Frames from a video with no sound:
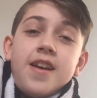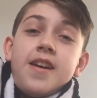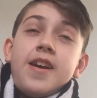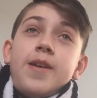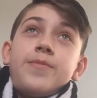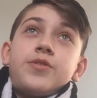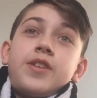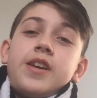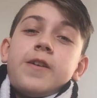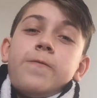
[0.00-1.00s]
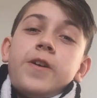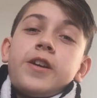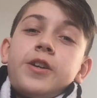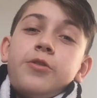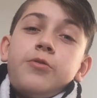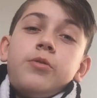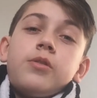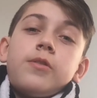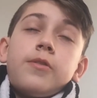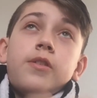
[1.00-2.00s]
So, yeah, thank you
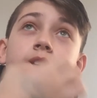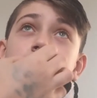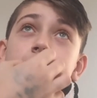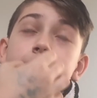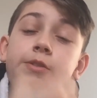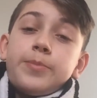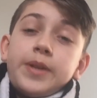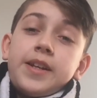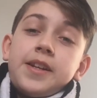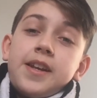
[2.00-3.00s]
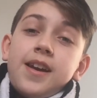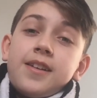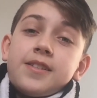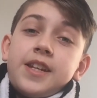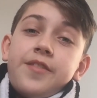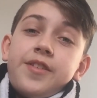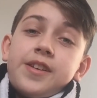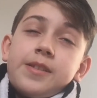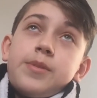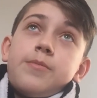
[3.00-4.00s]
to Bailey and
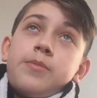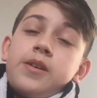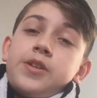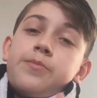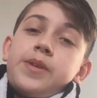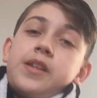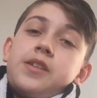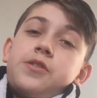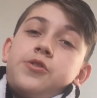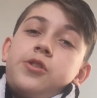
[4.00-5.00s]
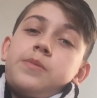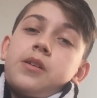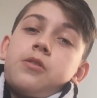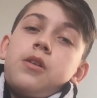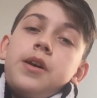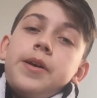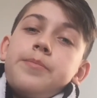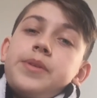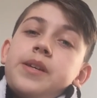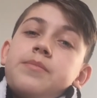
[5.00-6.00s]
David. Remember, Bailey has a YouTube channel,
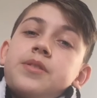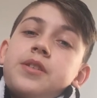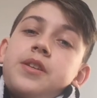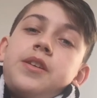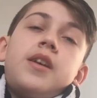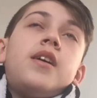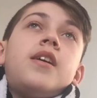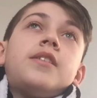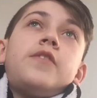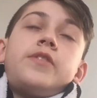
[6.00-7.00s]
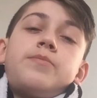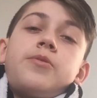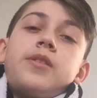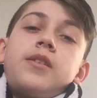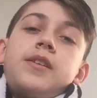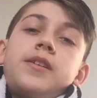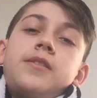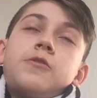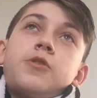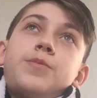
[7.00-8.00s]
BMC. Definitely put that link in
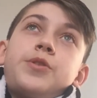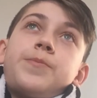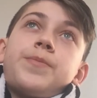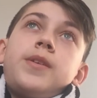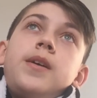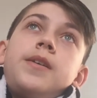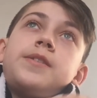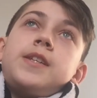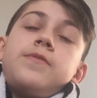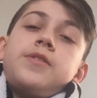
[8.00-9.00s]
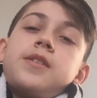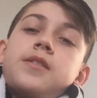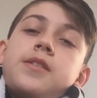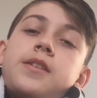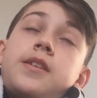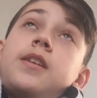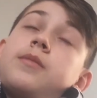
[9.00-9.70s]
the description. David hasn't done it.